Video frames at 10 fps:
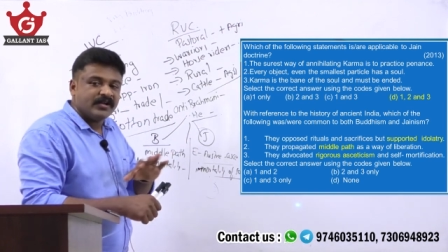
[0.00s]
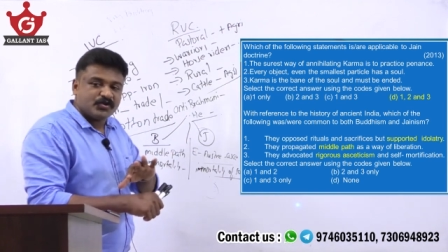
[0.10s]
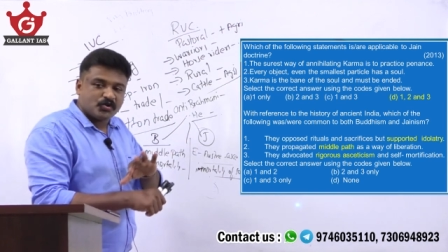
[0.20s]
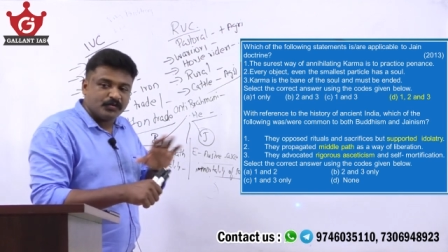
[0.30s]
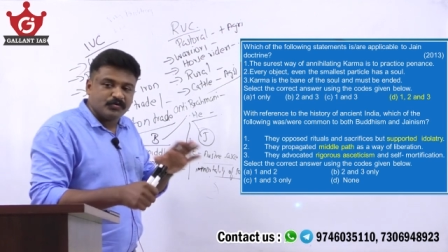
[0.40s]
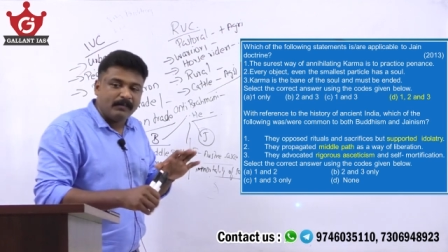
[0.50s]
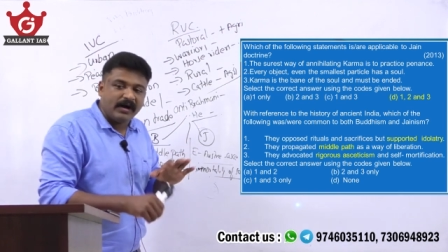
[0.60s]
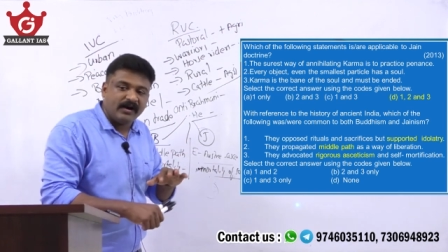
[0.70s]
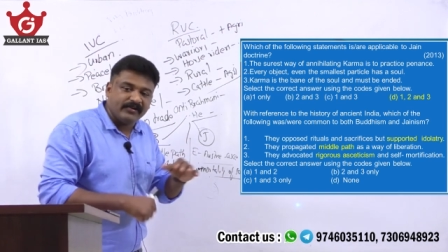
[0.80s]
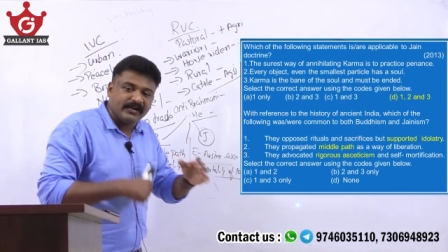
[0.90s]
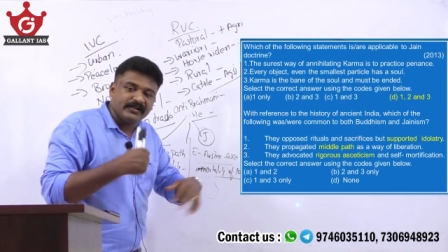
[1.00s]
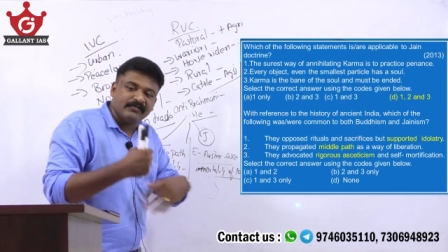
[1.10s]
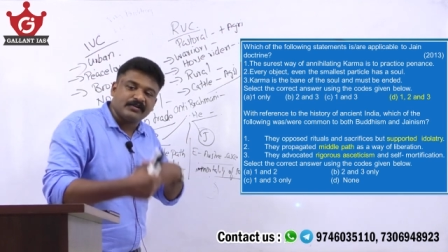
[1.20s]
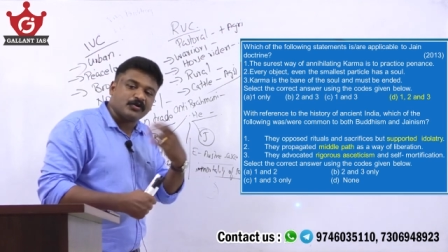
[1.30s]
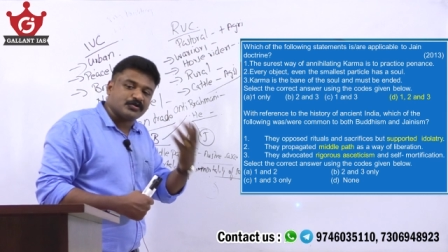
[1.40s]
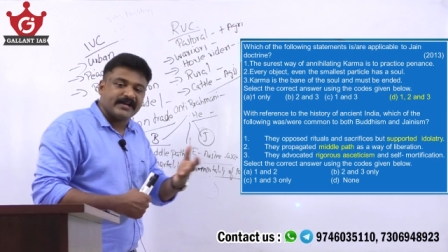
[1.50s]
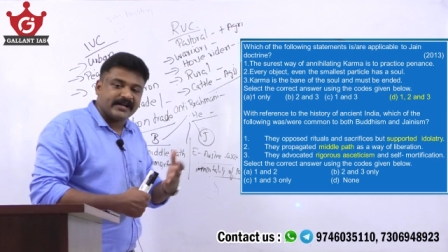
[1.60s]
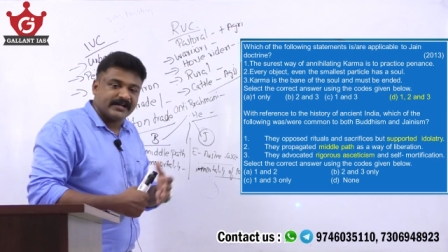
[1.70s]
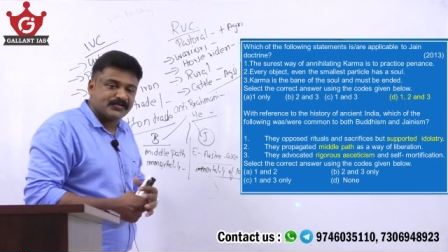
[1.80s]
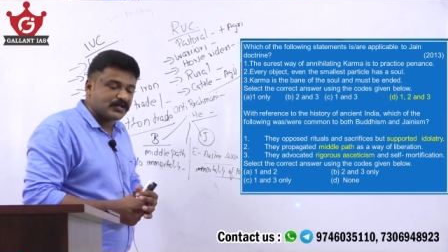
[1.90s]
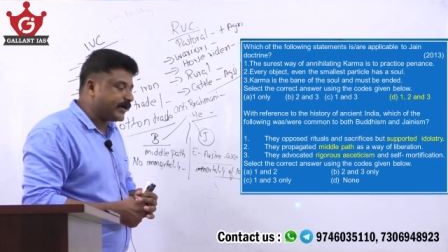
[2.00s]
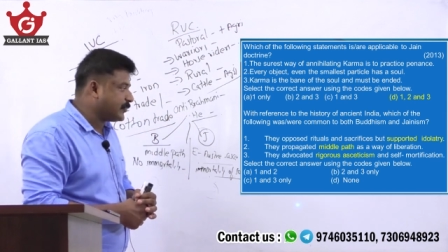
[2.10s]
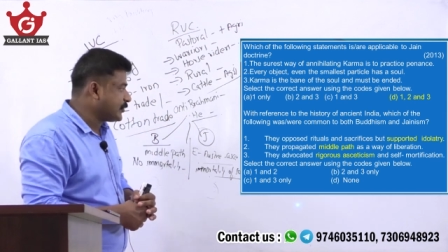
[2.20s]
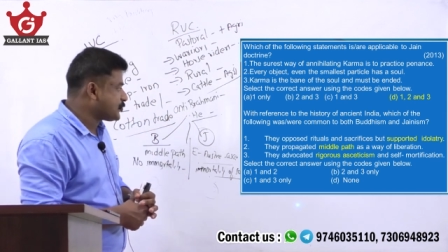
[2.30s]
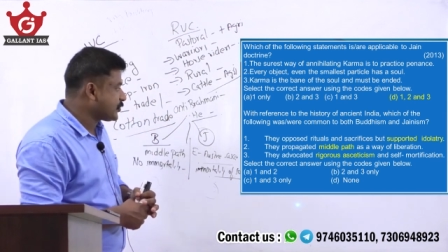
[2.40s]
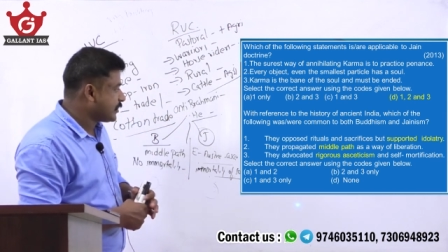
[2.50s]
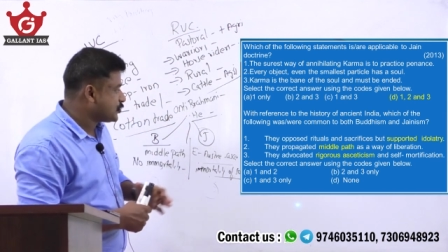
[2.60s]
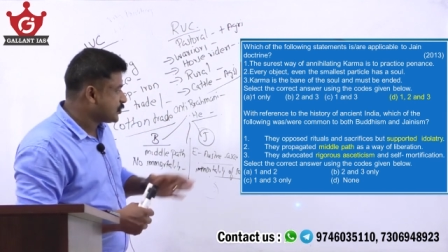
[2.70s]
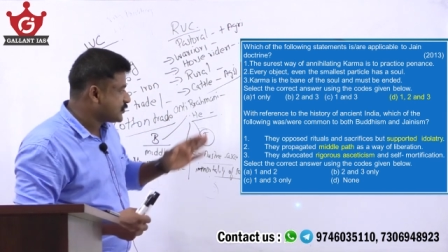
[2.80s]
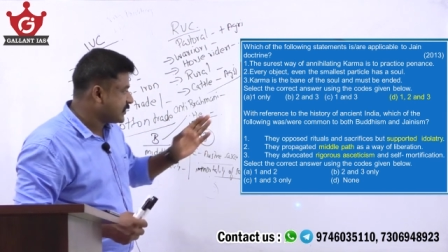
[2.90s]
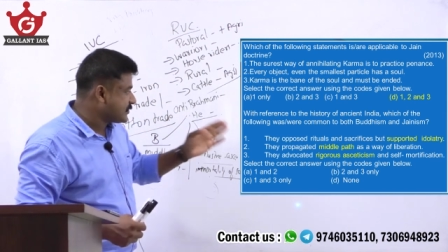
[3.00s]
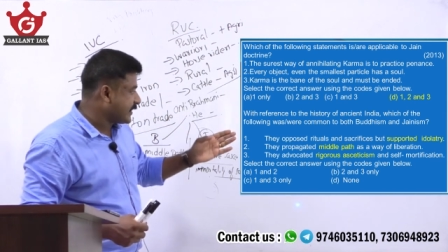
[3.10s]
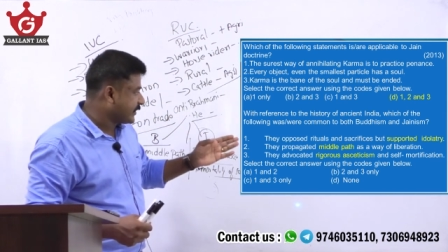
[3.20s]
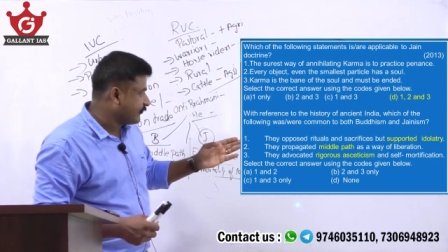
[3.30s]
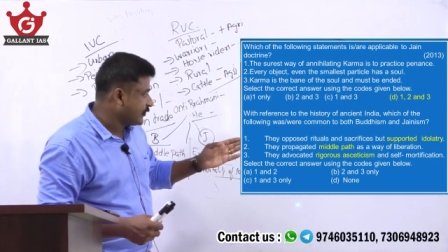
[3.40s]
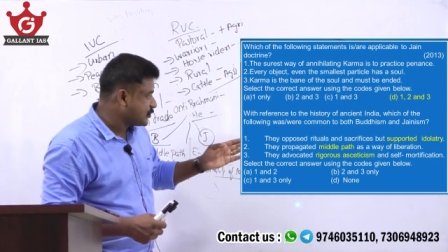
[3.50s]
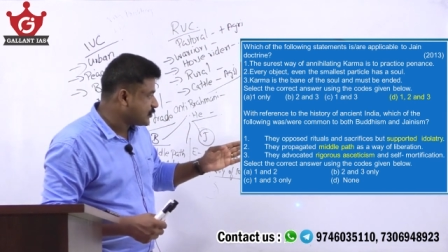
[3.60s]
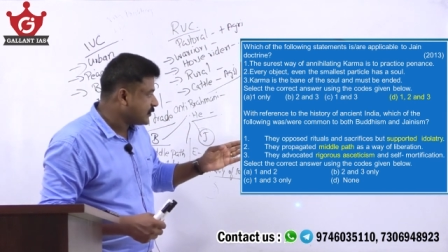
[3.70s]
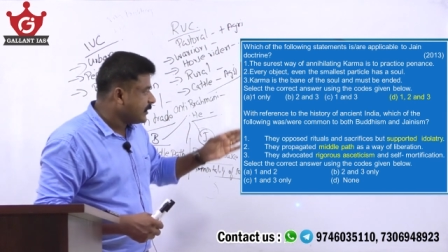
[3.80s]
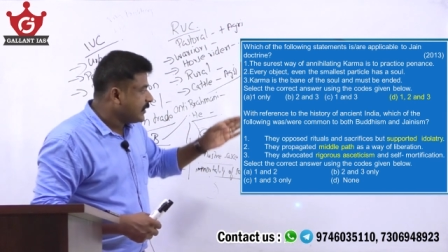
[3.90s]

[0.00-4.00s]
So Buddha Mahavira they were totally against idolatry, rituals and sacrifices.